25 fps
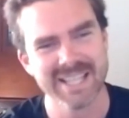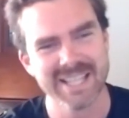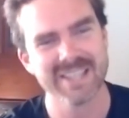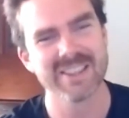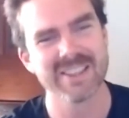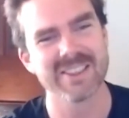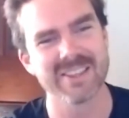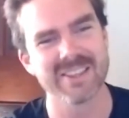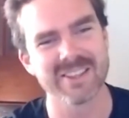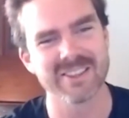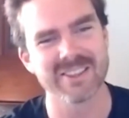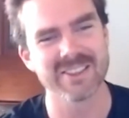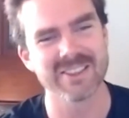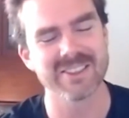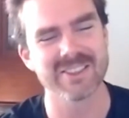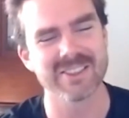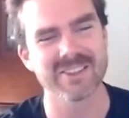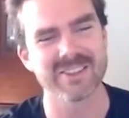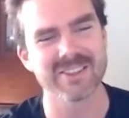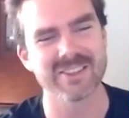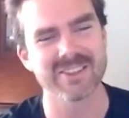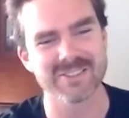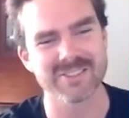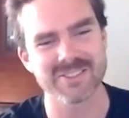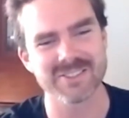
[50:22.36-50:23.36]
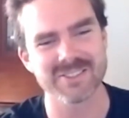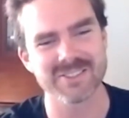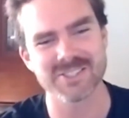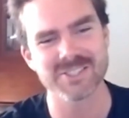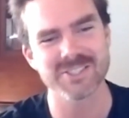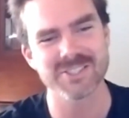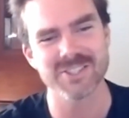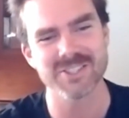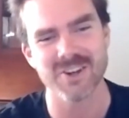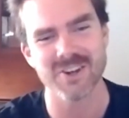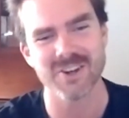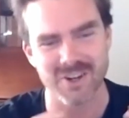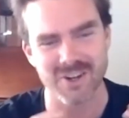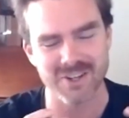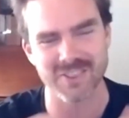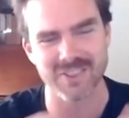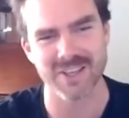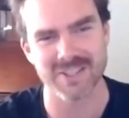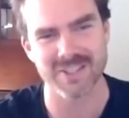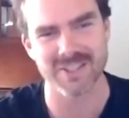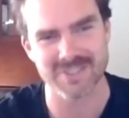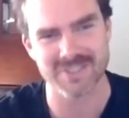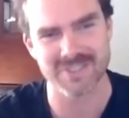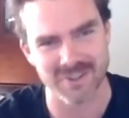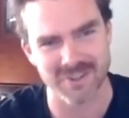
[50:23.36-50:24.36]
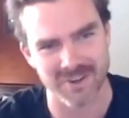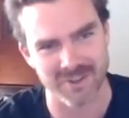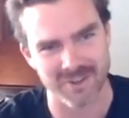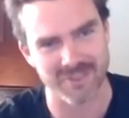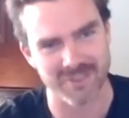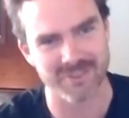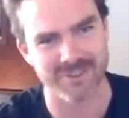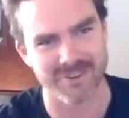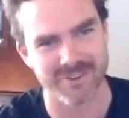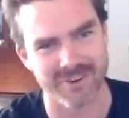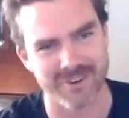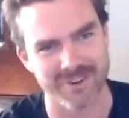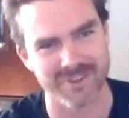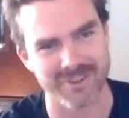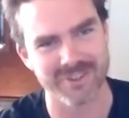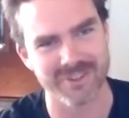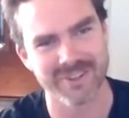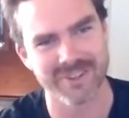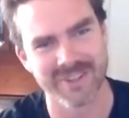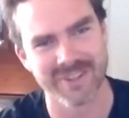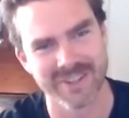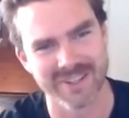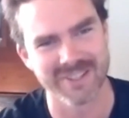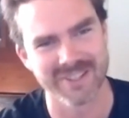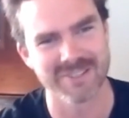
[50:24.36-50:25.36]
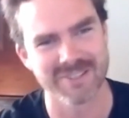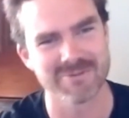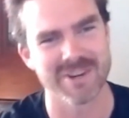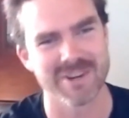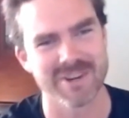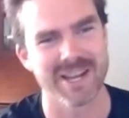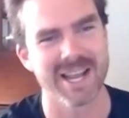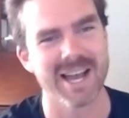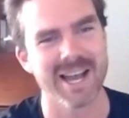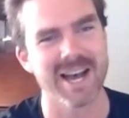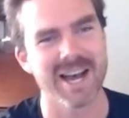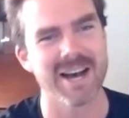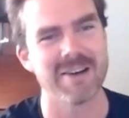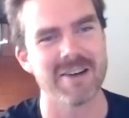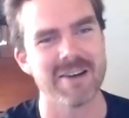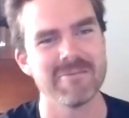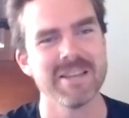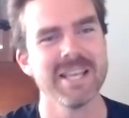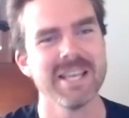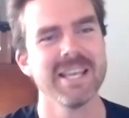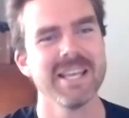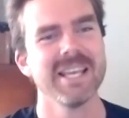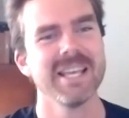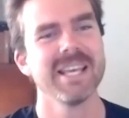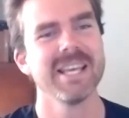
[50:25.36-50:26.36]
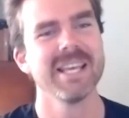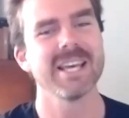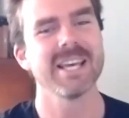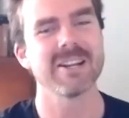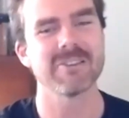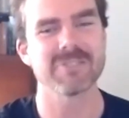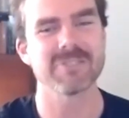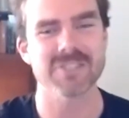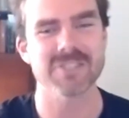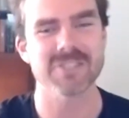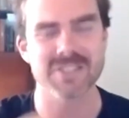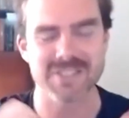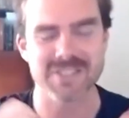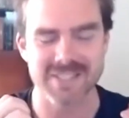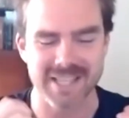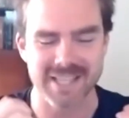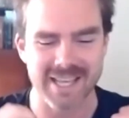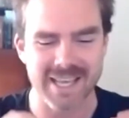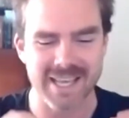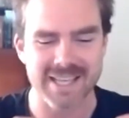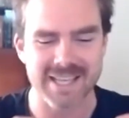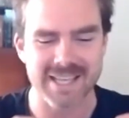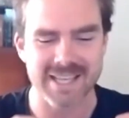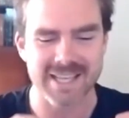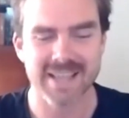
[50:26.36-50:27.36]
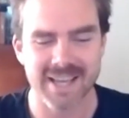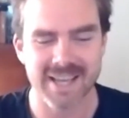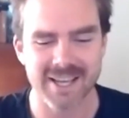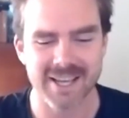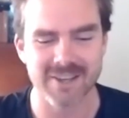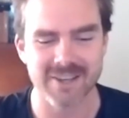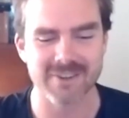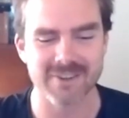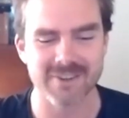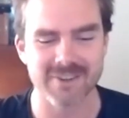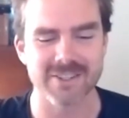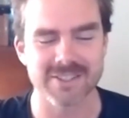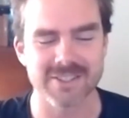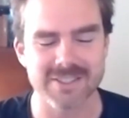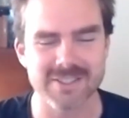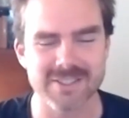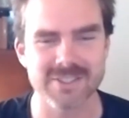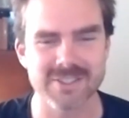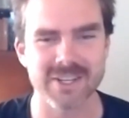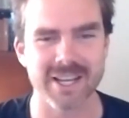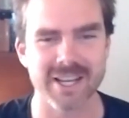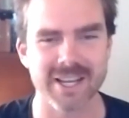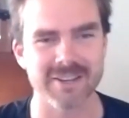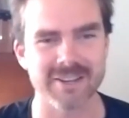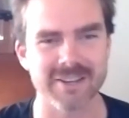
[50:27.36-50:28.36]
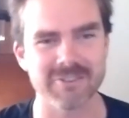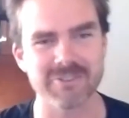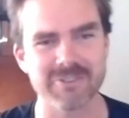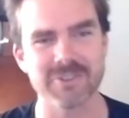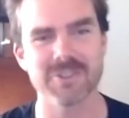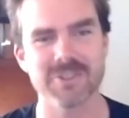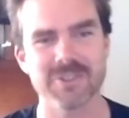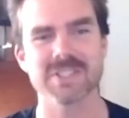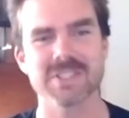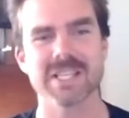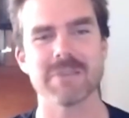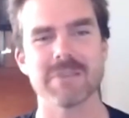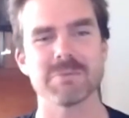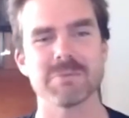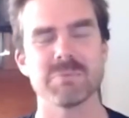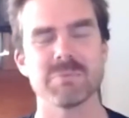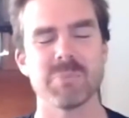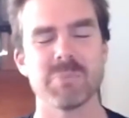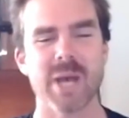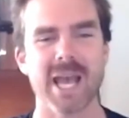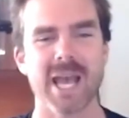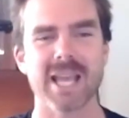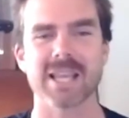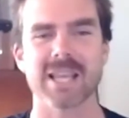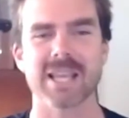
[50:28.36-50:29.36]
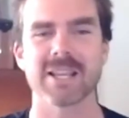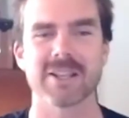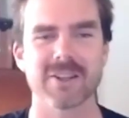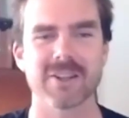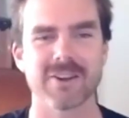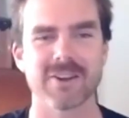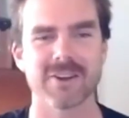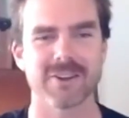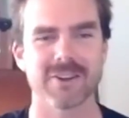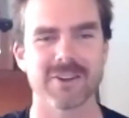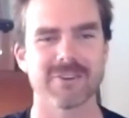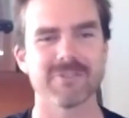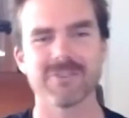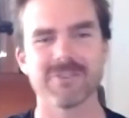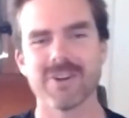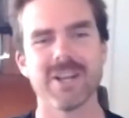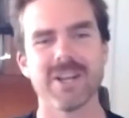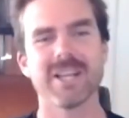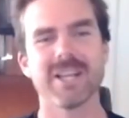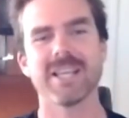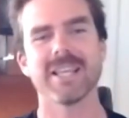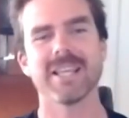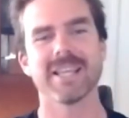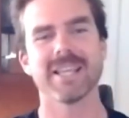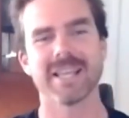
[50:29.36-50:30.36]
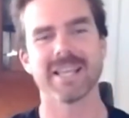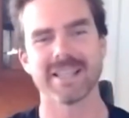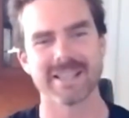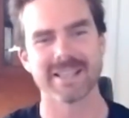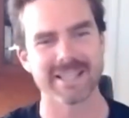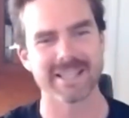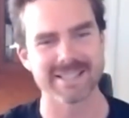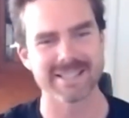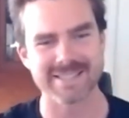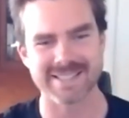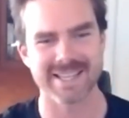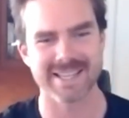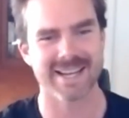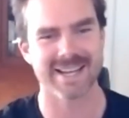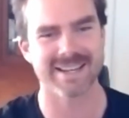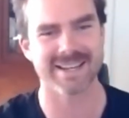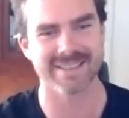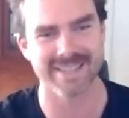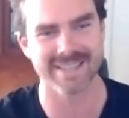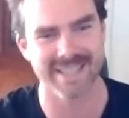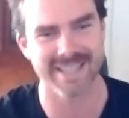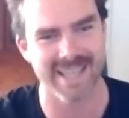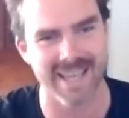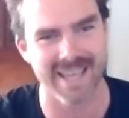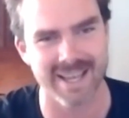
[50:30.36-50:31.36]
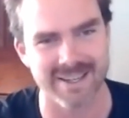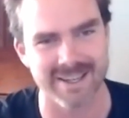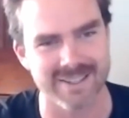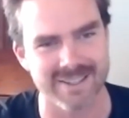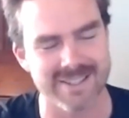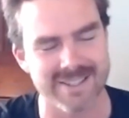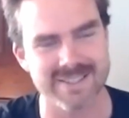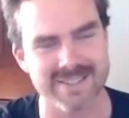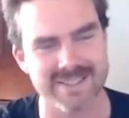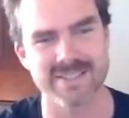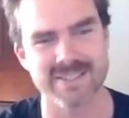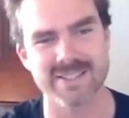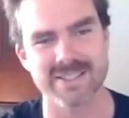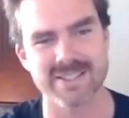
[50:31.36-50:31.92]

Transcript: the shock that's gone through my arm, and I've just exhaled, taken a few steps back and gone, ready, and then started to count because I